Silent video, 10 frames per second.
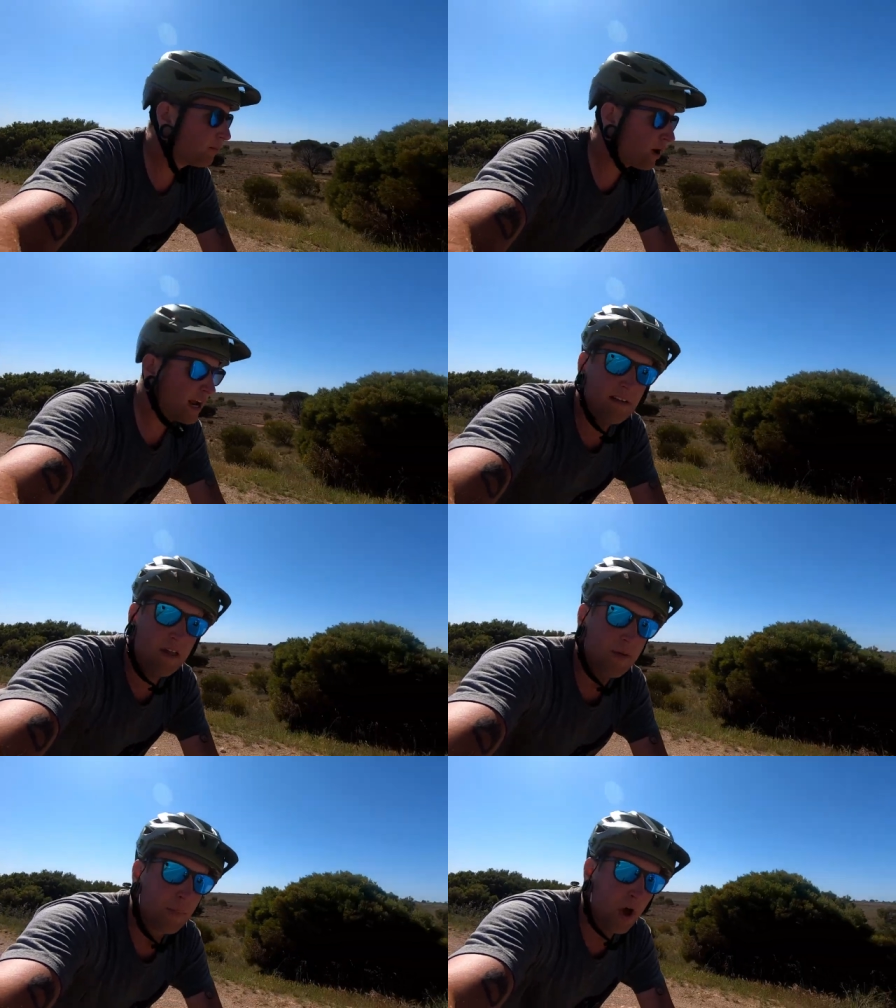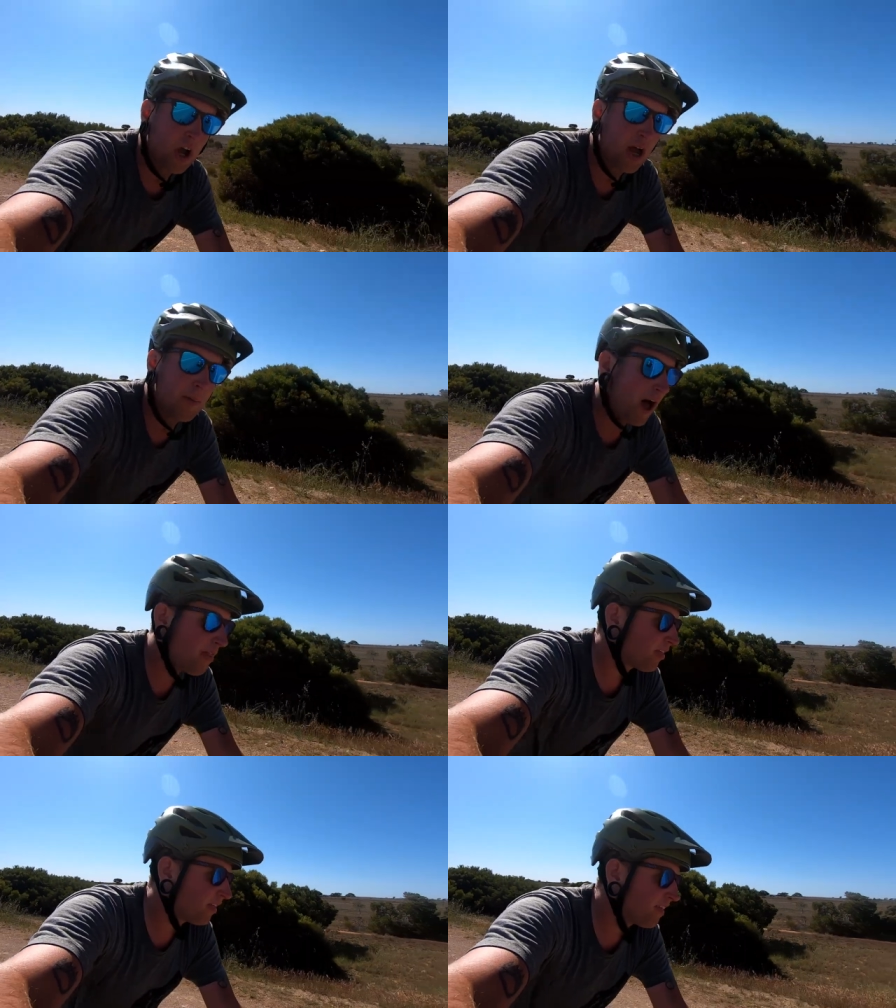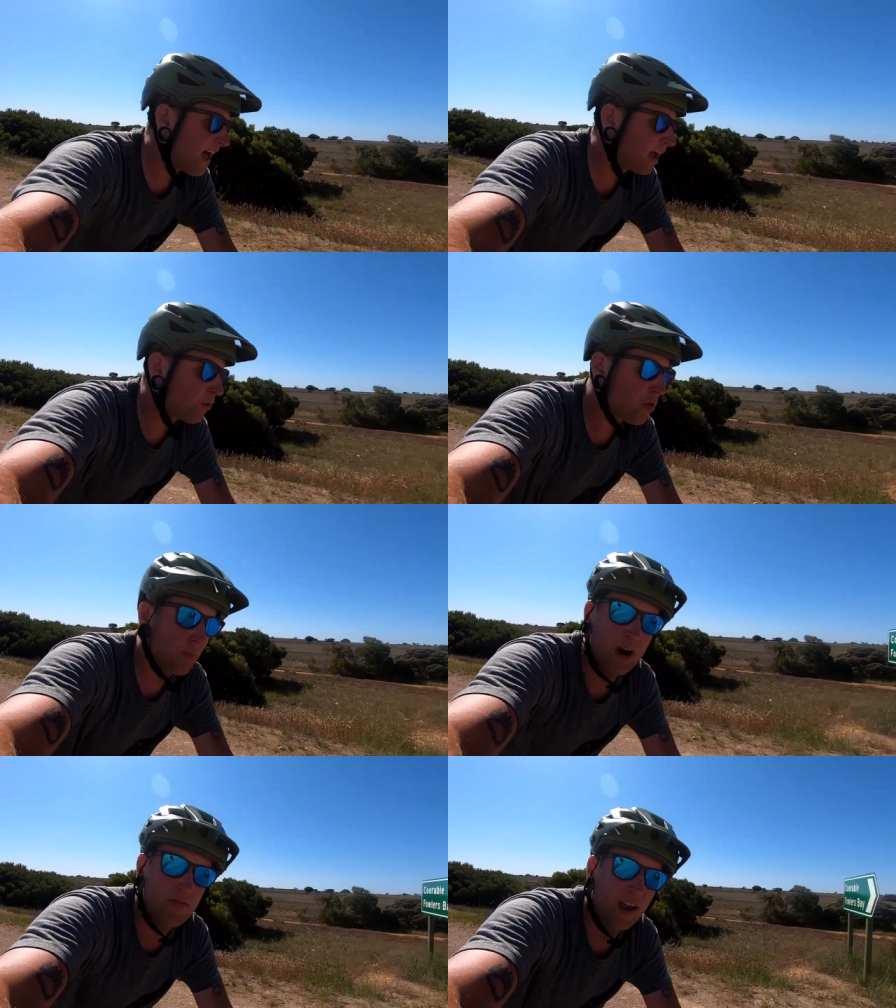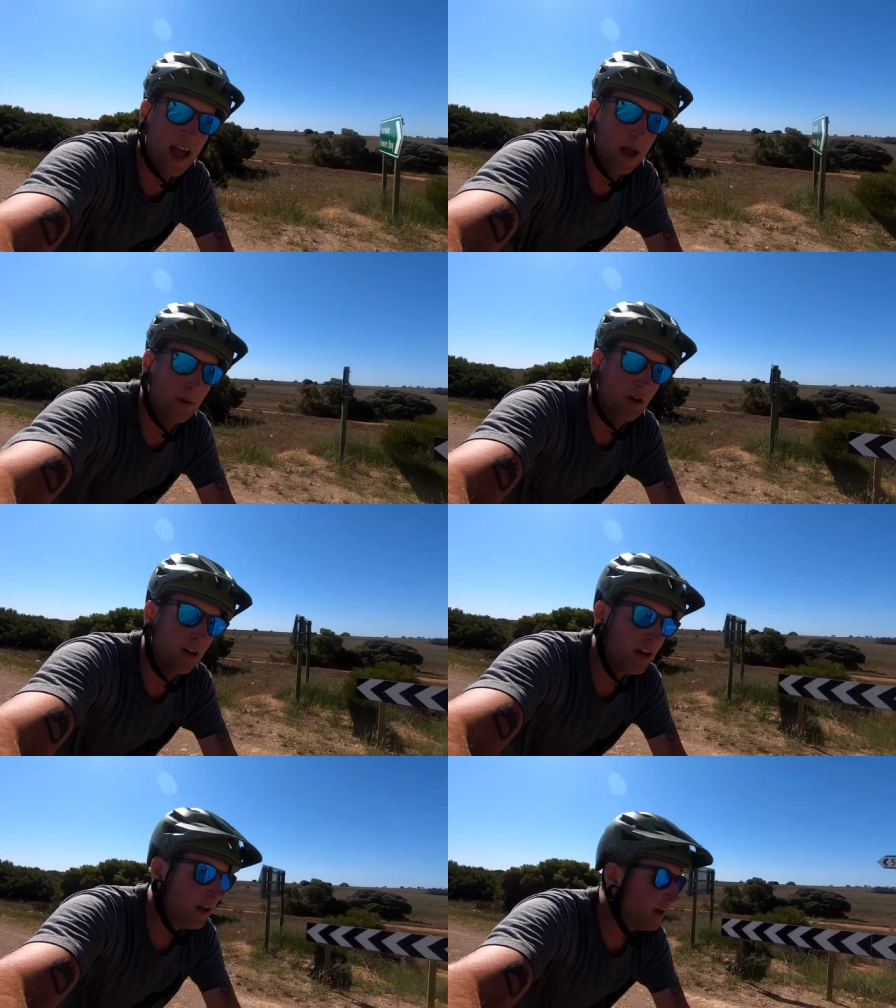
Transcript: Pretty decent burger, but other than that, it was pretty forgettable.